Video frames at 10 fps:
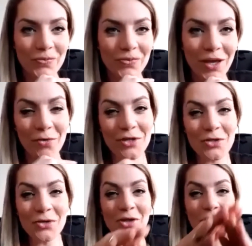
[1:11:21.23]
Can we
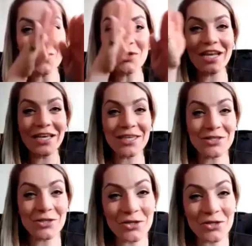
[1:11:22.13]
so close like
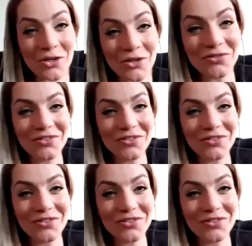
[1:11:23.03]
this also?